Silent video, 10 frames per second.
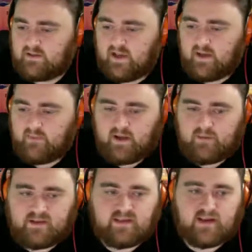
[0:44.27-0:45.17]
man, I'm
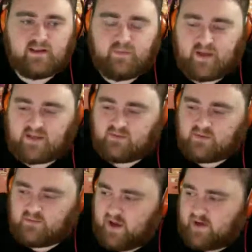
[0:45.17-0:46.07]
excited that baseball's
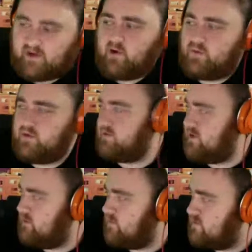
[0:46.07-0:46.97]
back. Opening day
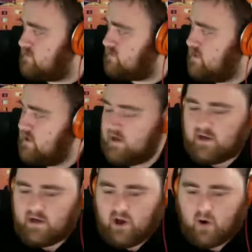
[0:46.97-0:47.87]
was
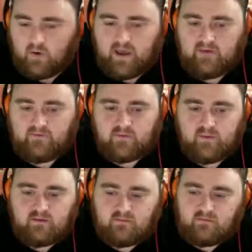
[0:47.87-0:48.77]
okay for
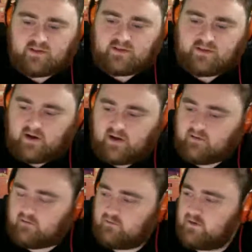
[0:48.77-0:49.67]
me. Wasn't great,
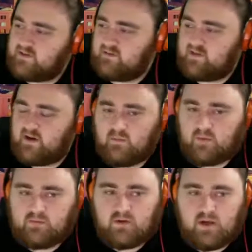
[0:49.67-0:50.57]
wasn't
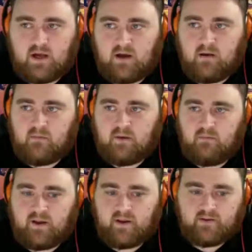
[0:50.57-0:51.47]
terrible.
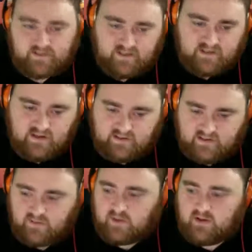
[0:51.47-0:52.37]
But it looks like tonight's
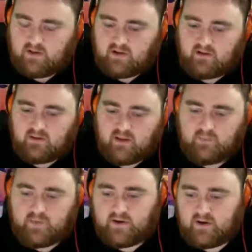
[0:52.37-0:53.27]
going to be a lot
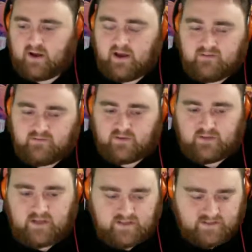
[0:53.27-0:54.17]
better. I have a
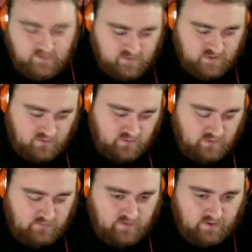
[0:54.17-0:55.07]
lot of teams doing
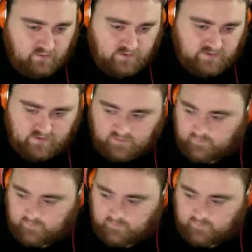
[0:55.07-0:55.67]
very well tonight.